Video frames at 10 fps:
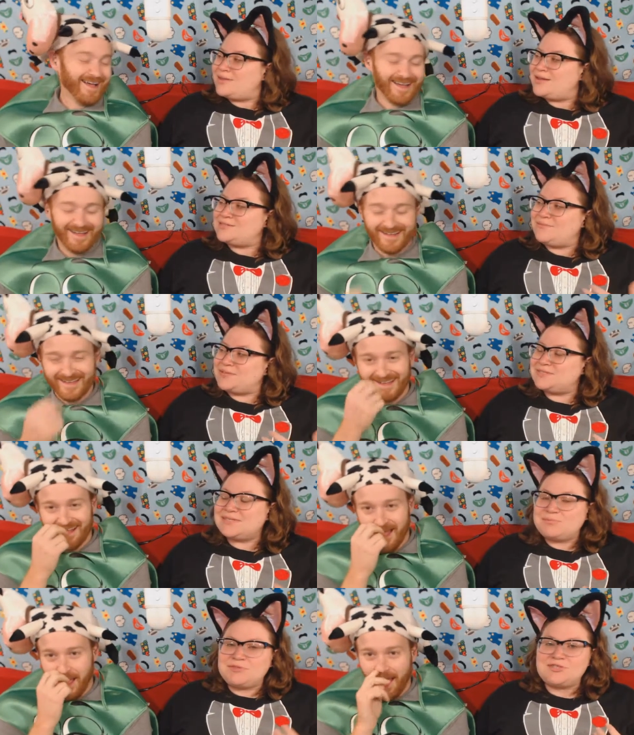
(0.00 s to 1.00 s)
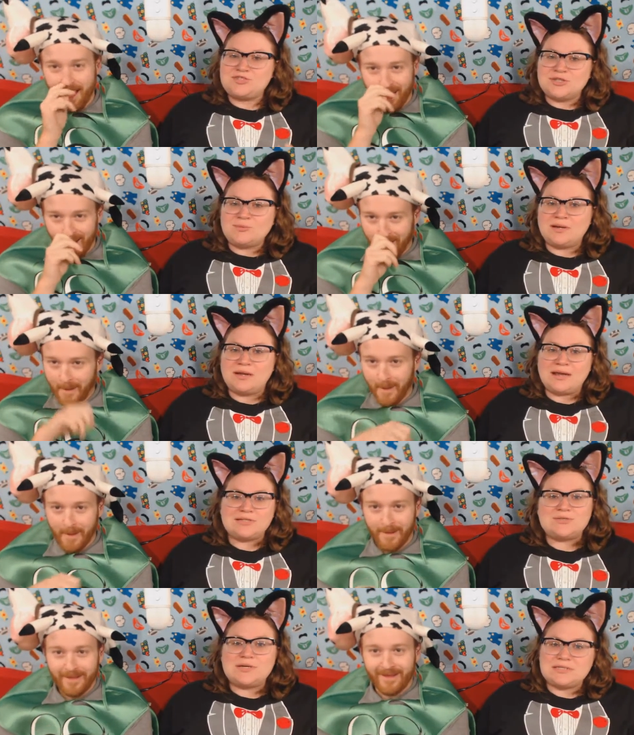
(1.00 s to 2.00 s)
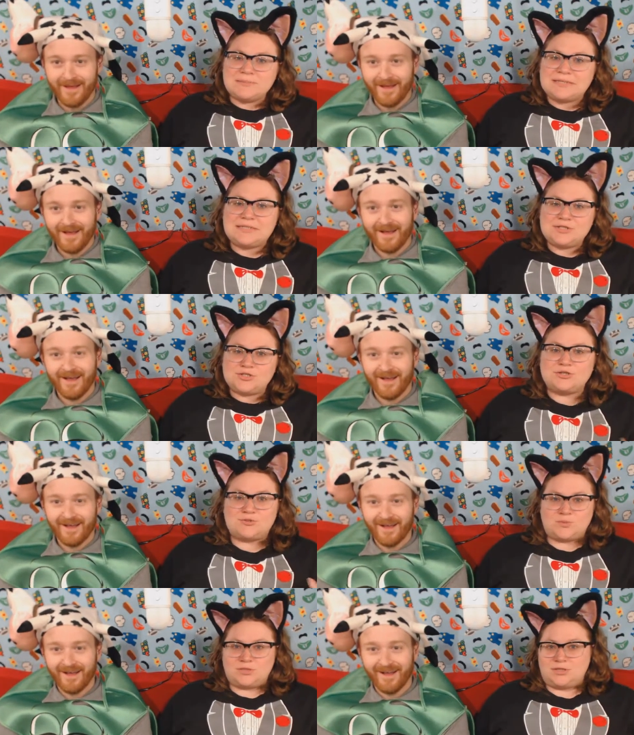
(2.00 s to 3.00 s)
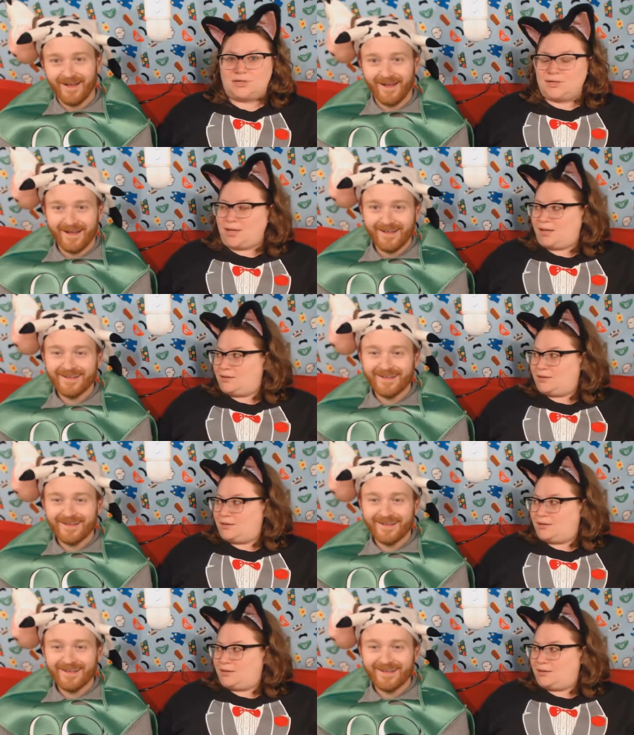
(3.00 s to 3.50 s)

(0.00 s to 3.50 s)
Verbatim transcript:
Speaker 1: that I fell asleep in the shirt one night because the rest of my t-shirts were dirty.